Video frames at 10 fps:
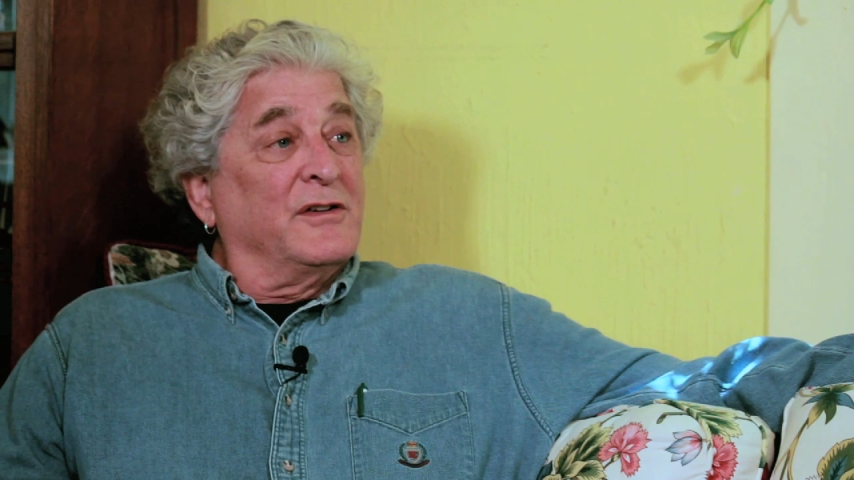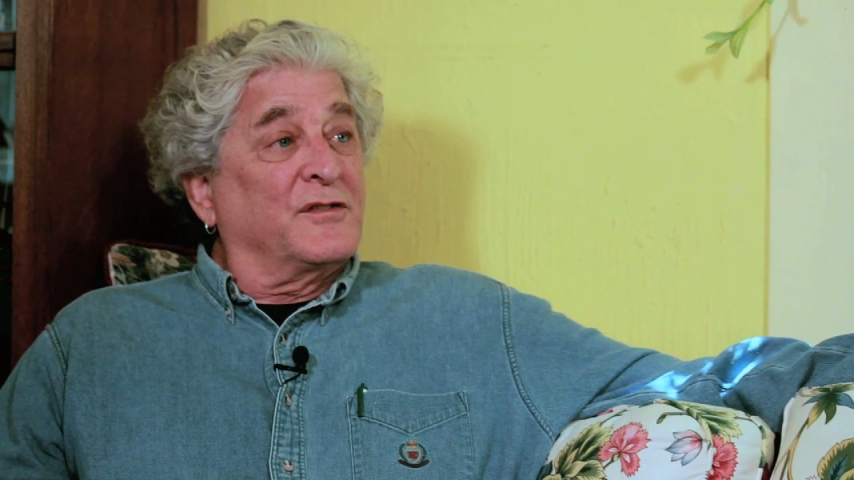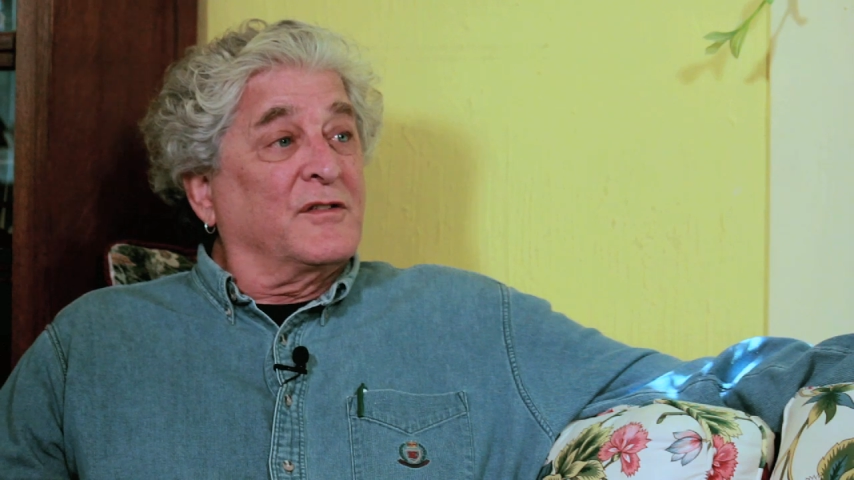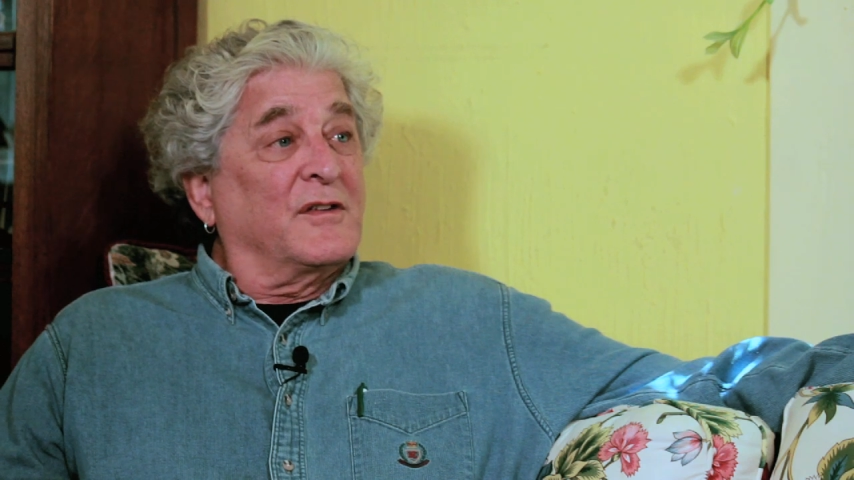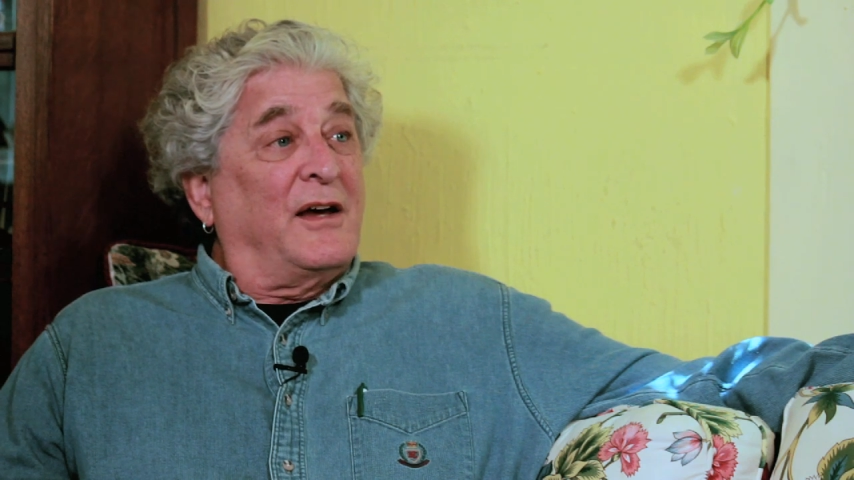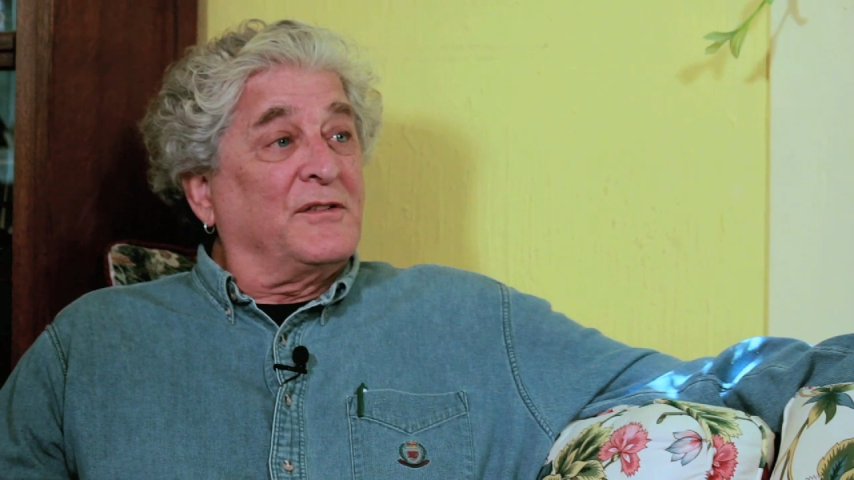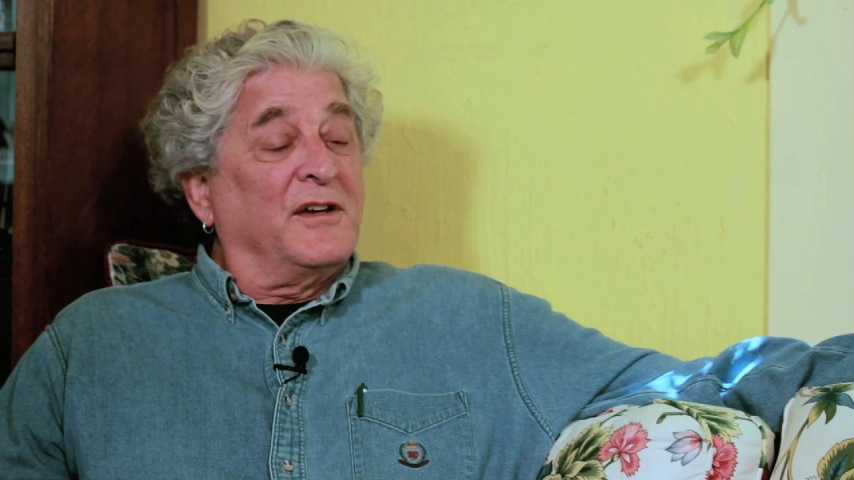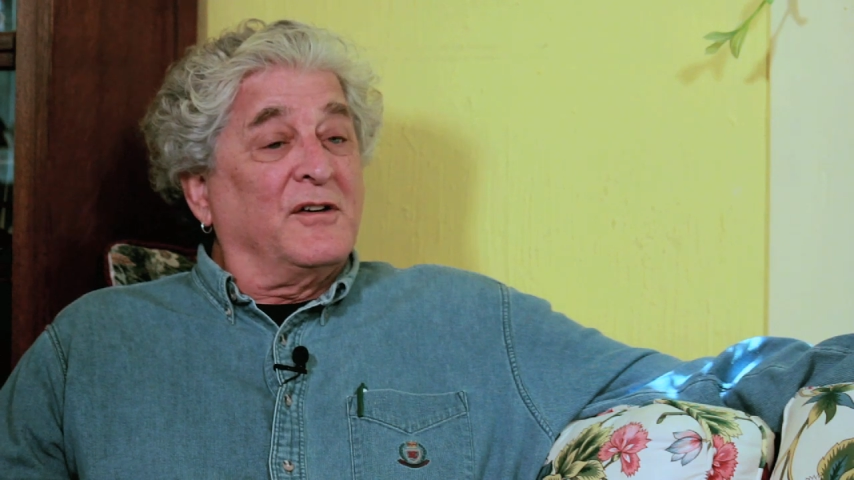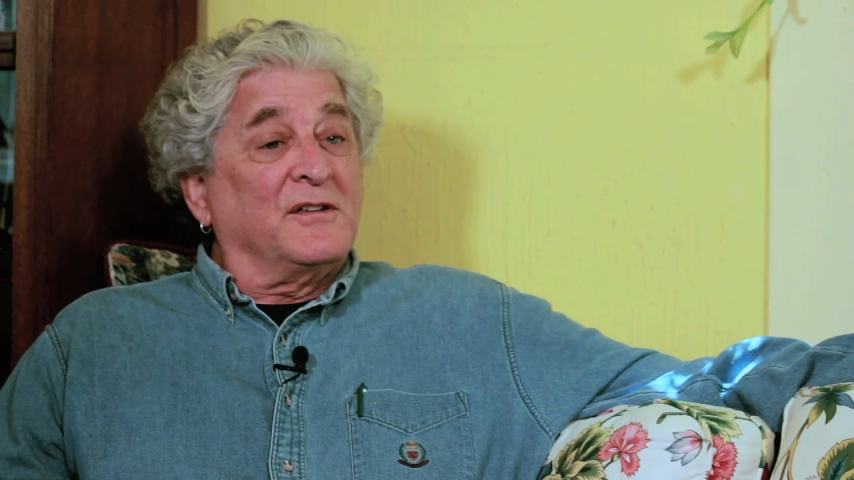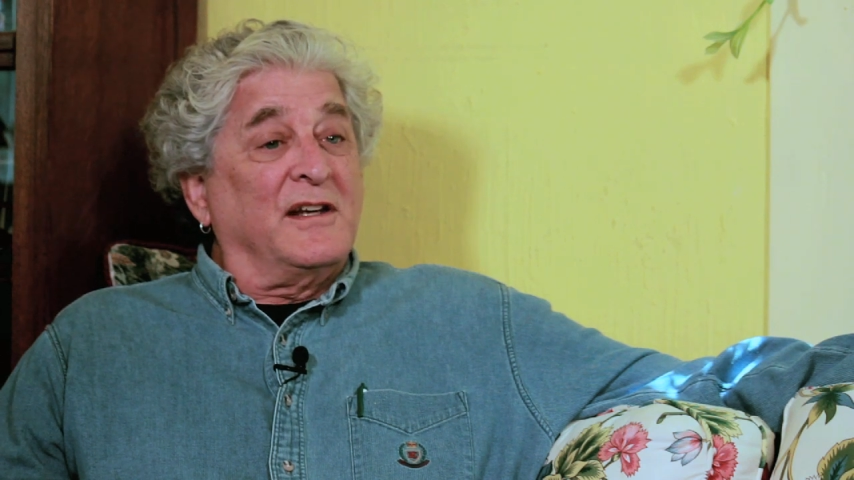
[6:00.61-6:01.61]
of us
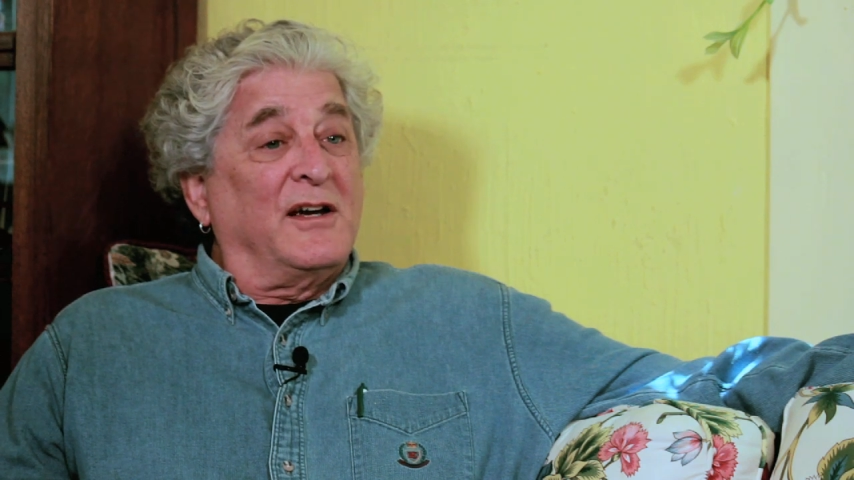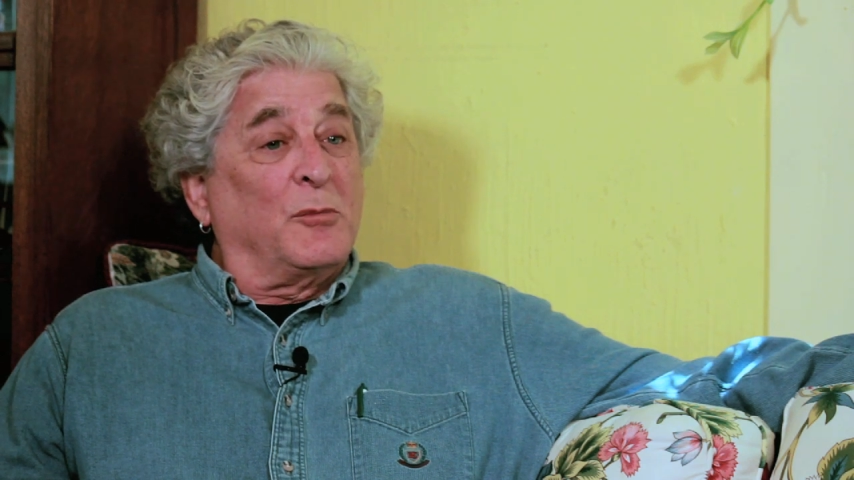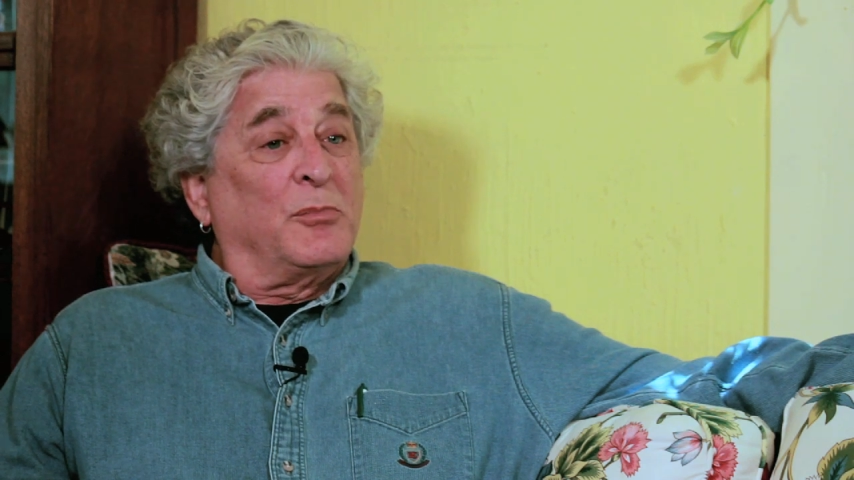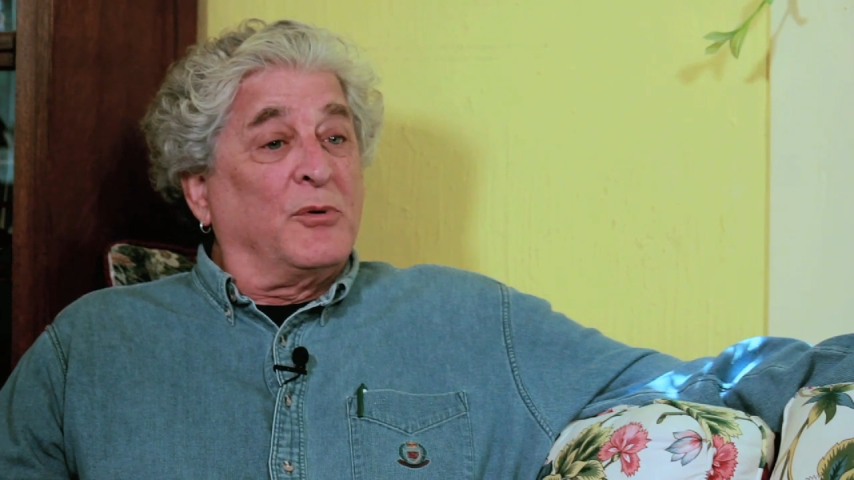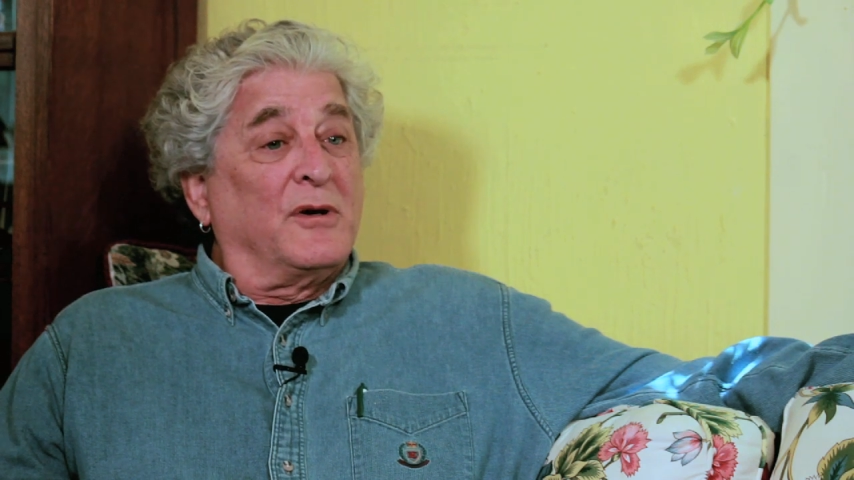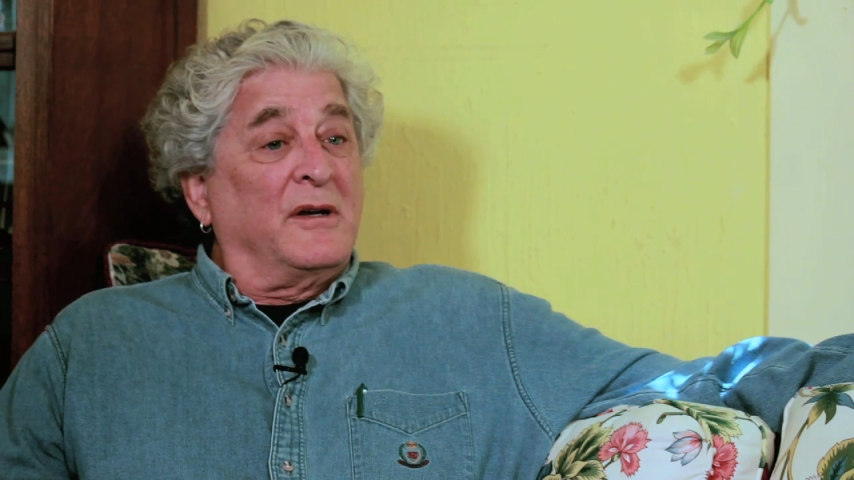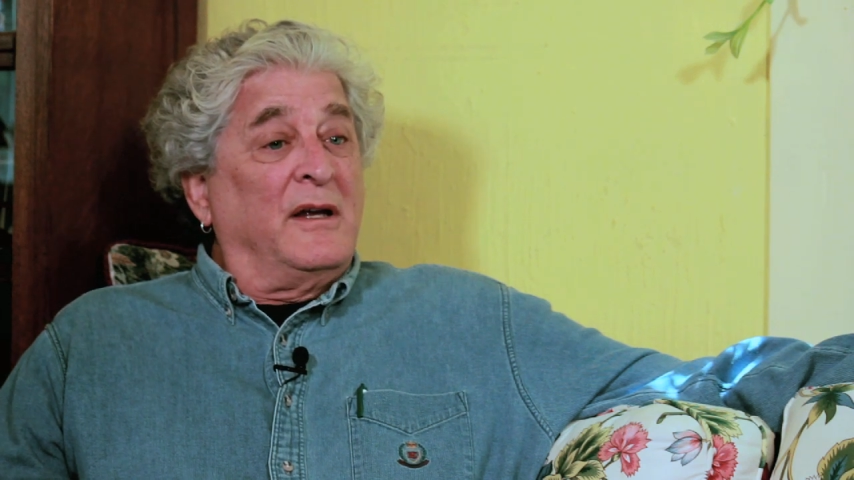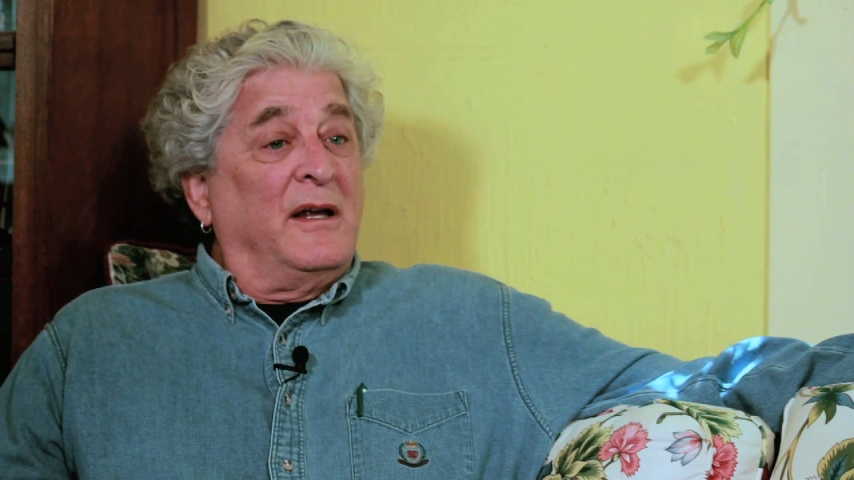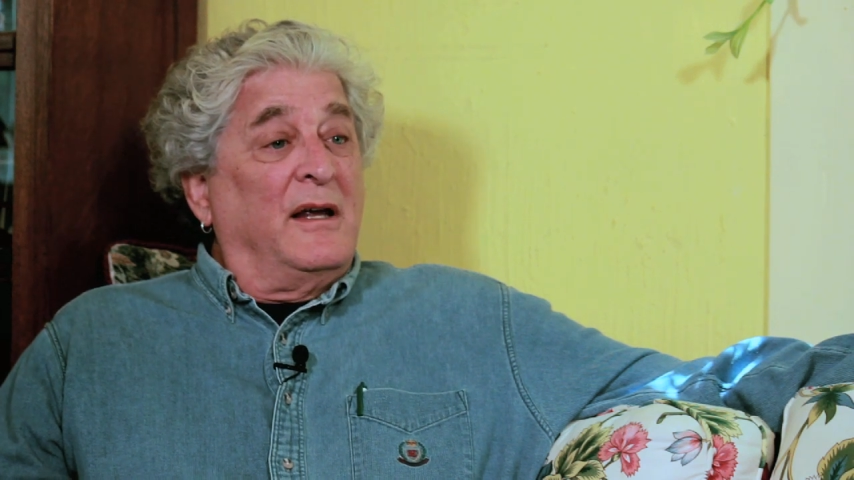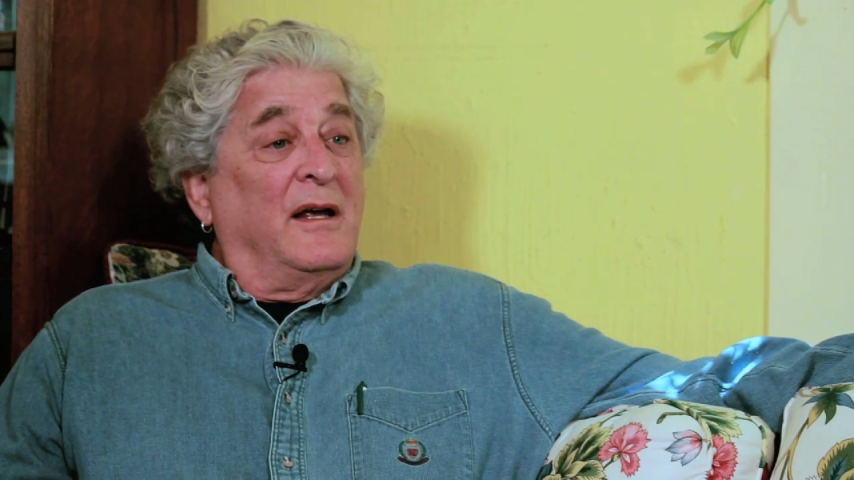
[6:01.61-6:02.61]
out there at the
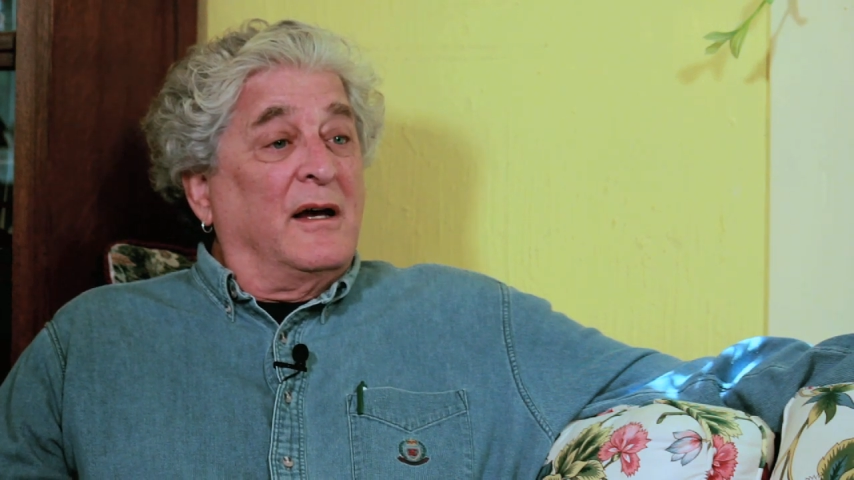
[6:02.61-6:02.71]
airport.